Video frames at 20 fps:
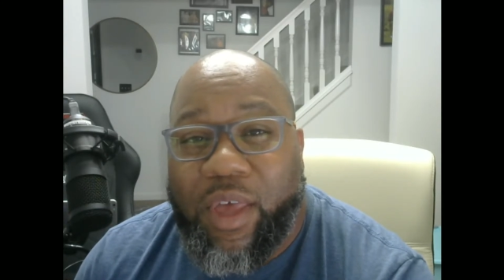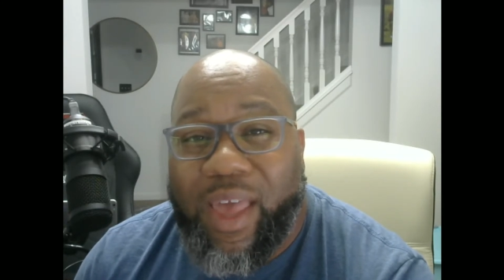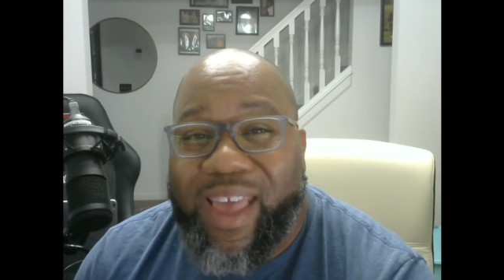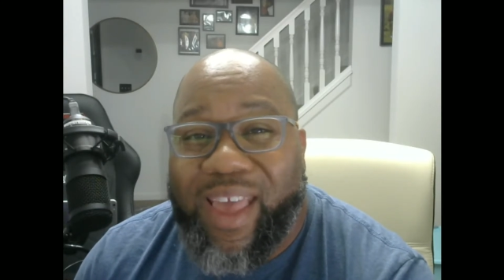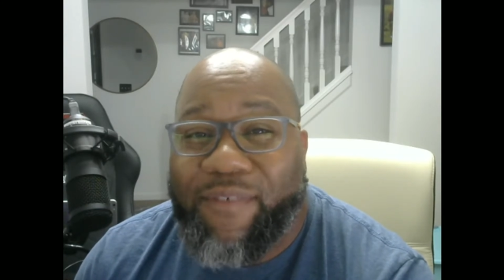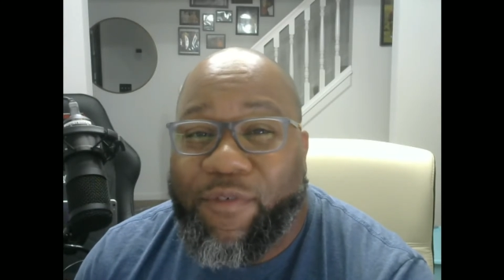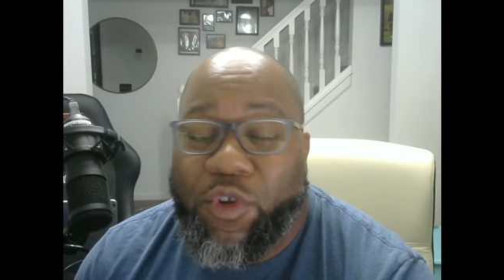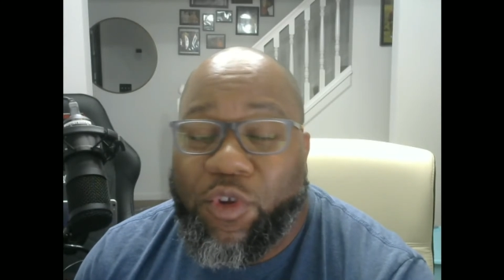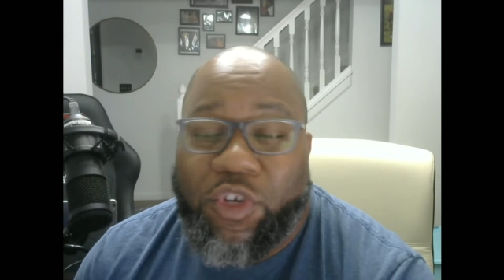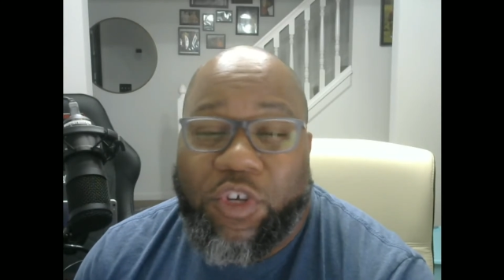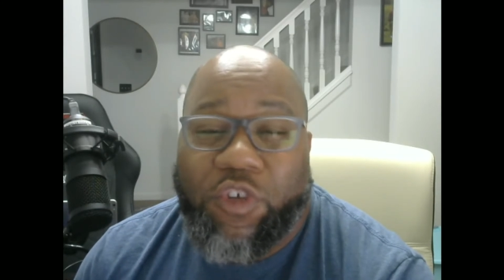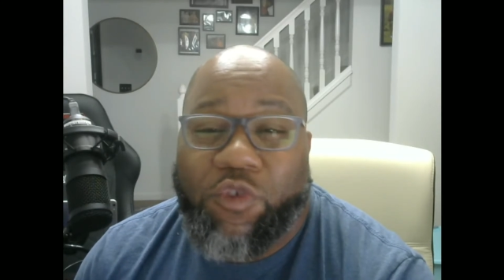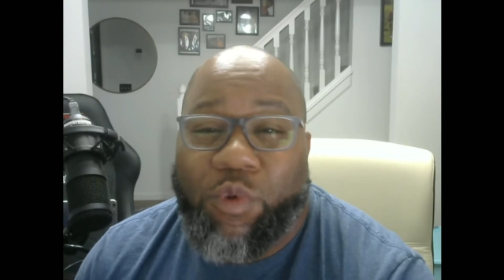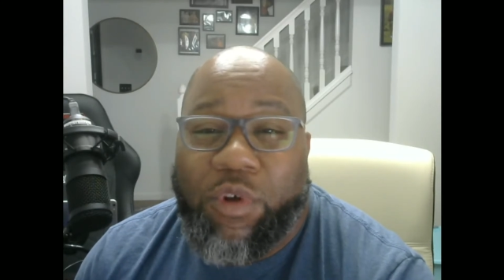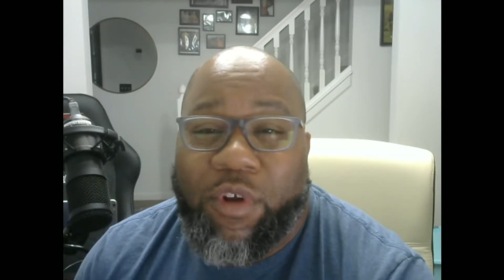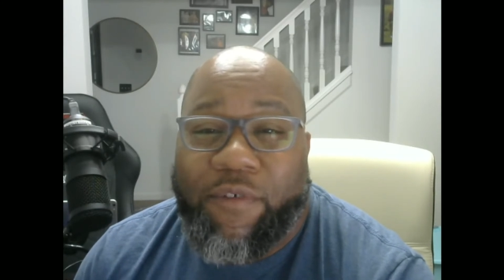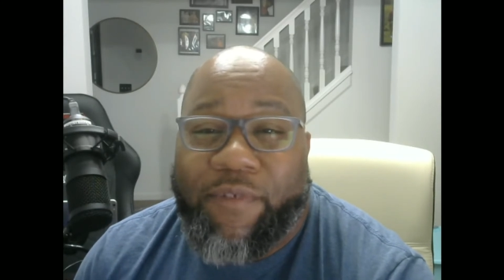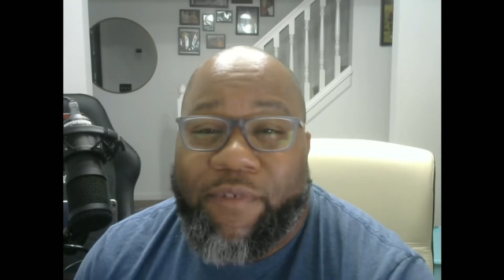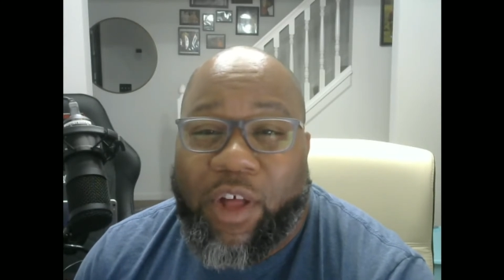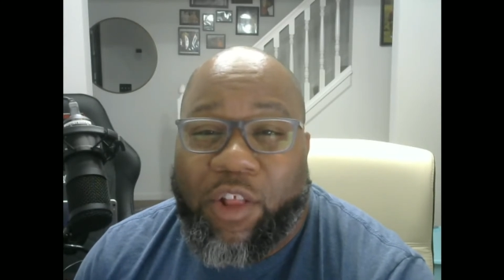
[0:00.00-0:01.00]
if you just
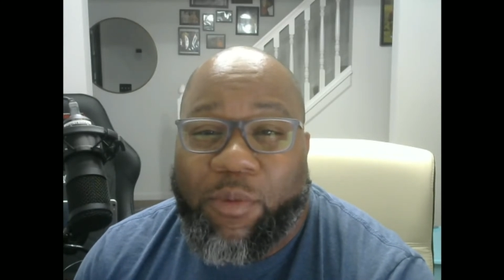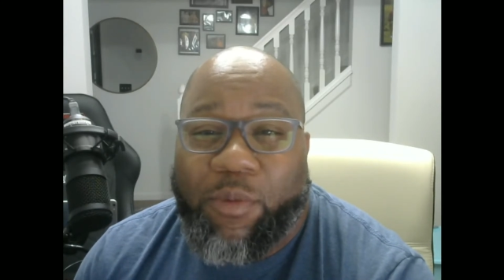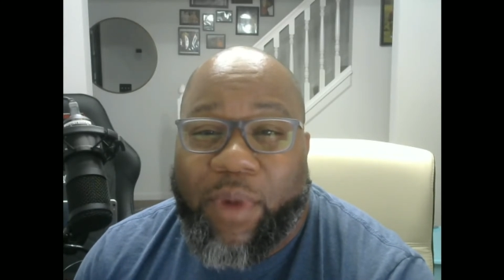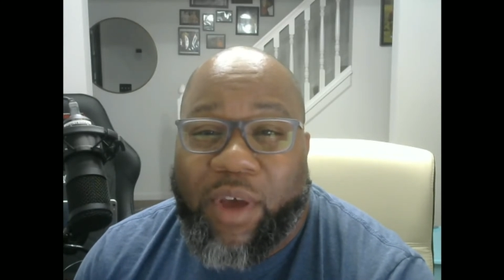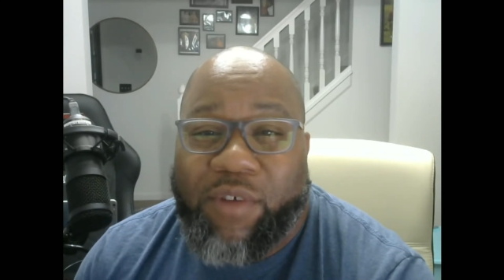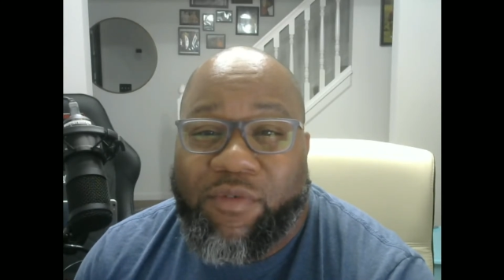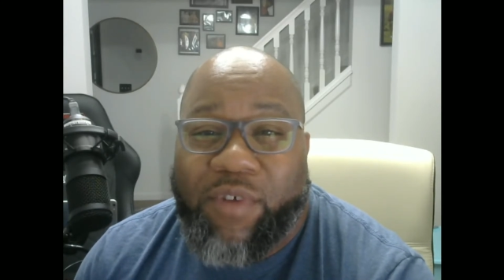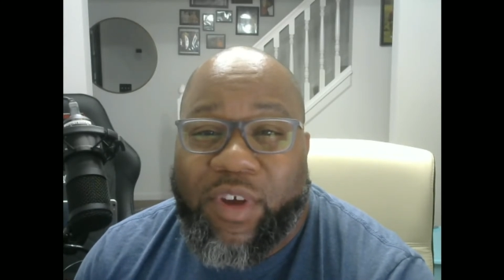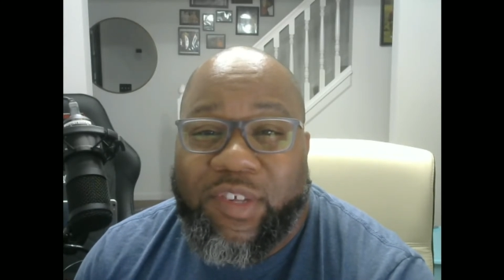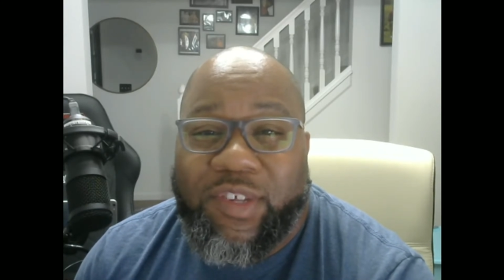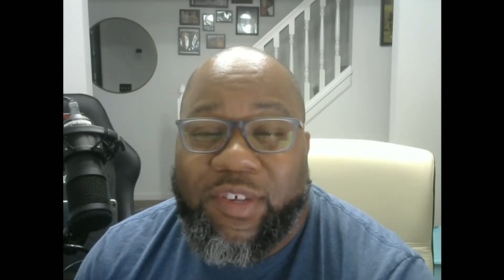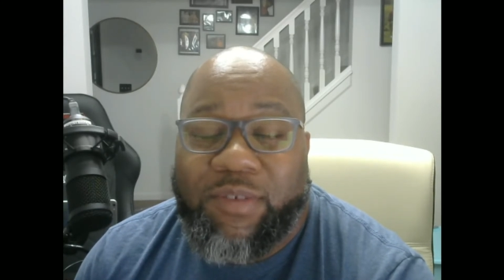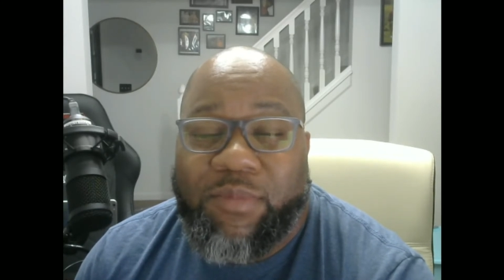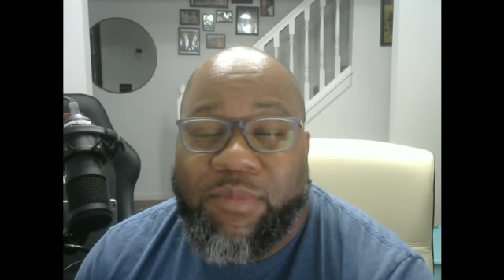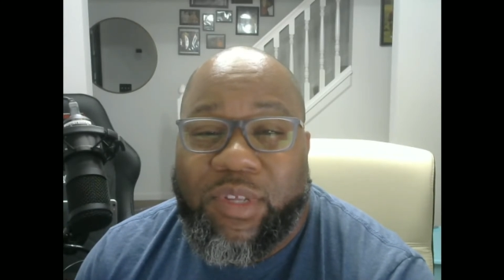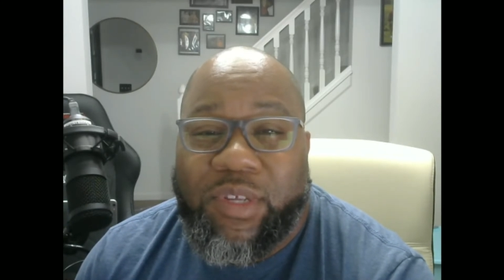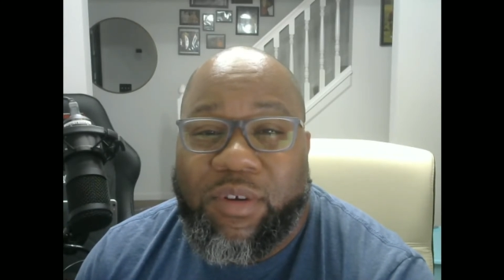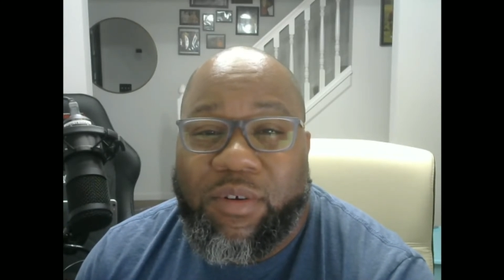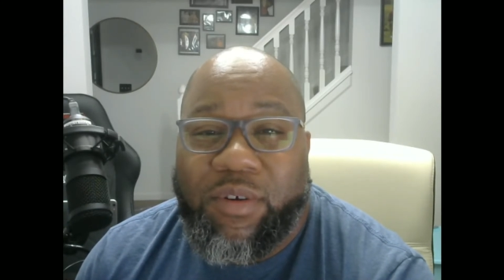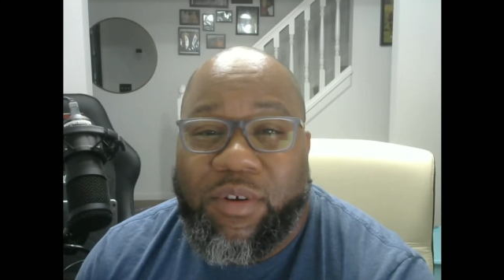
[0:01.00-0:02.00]
want to follow my racing
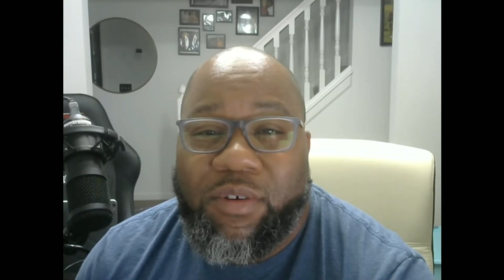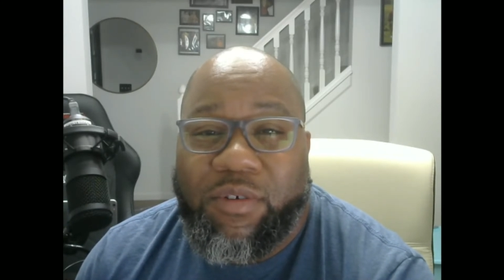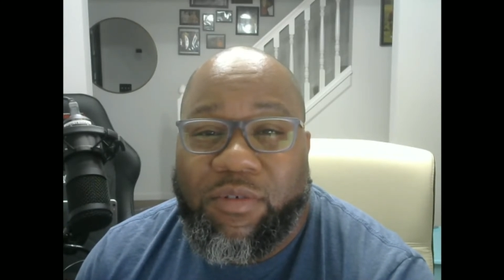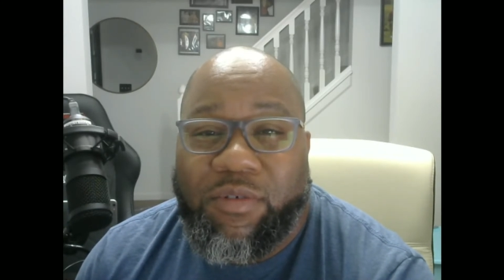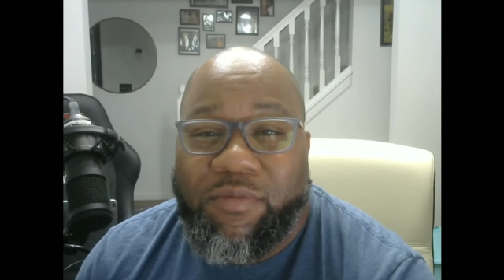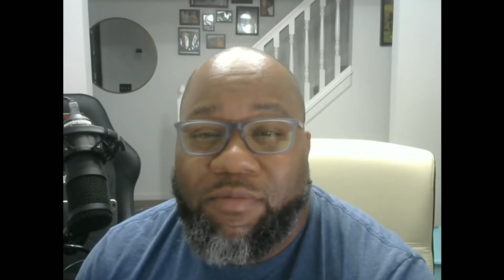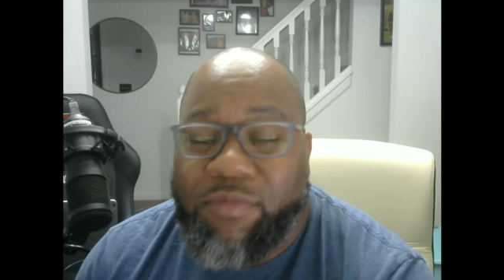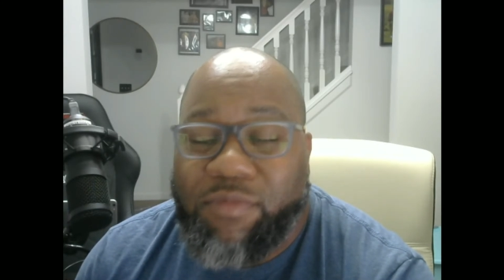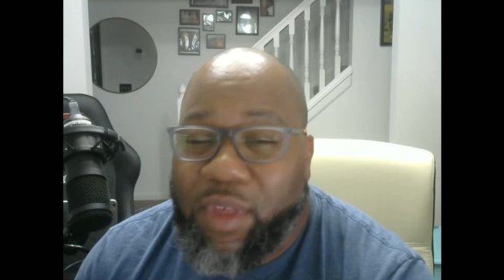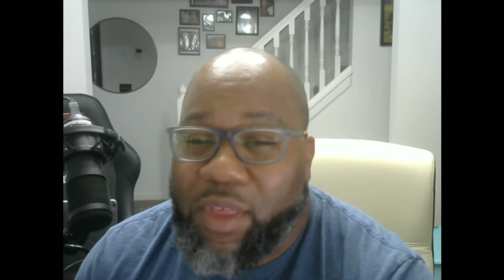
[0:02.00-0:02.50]
material,